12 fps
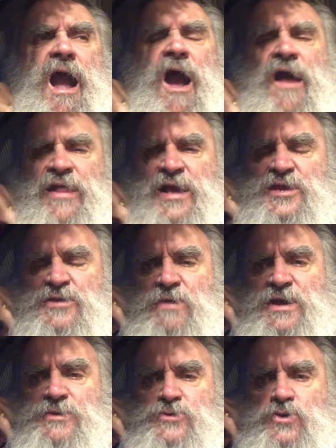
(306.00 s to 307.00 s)
I think it's the
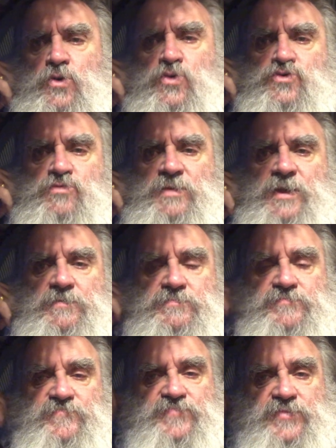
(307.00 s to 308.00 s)
way you talk to them, isn't it?
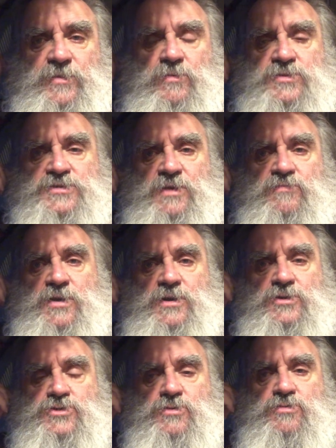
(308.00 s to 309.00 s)
Once they
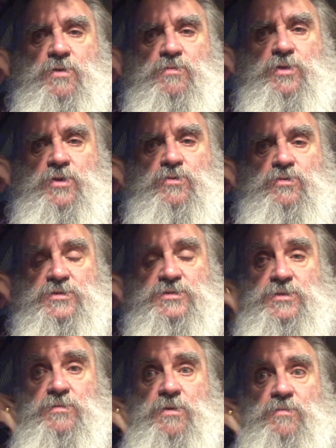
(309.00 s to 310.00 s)
realise you know what the law is,
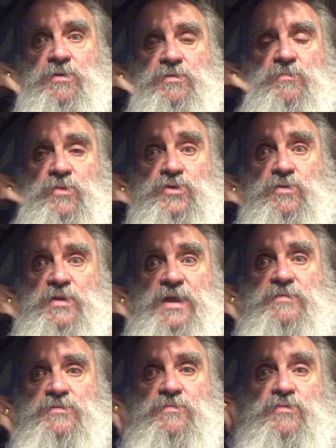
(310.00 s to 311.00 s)
you know what you're
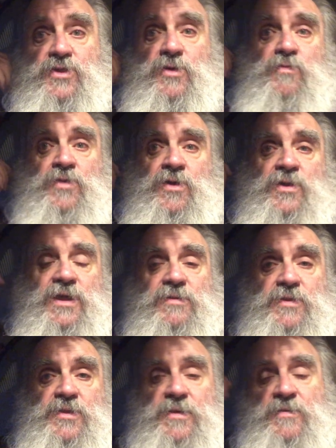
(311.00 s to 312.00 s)
allowed to do and what not
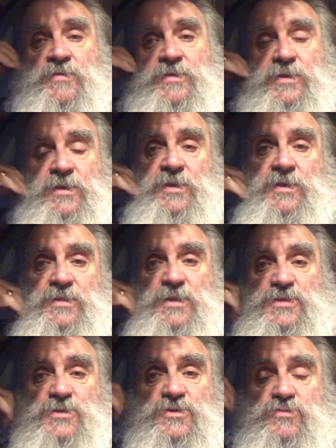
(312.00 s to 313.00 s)
allowed to do,
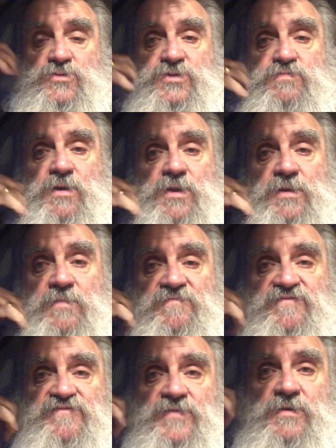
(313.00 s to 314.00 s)
they just sort of smile at you
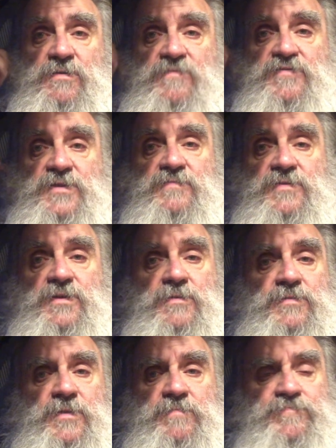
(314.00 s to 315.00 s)
and fuck off and leave you
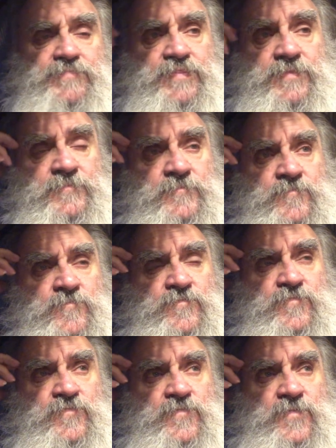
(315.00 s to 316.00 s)
alone, don't
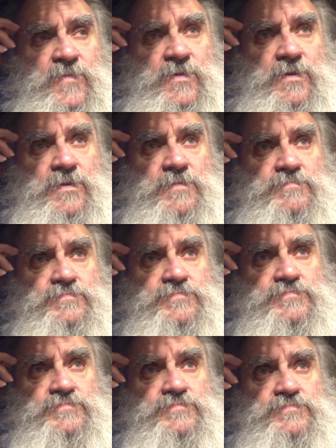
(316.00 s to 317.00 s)
they? So
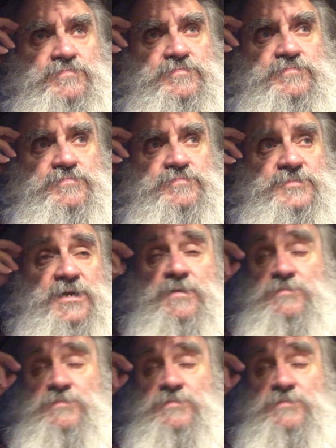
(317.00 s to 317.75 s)
yeah.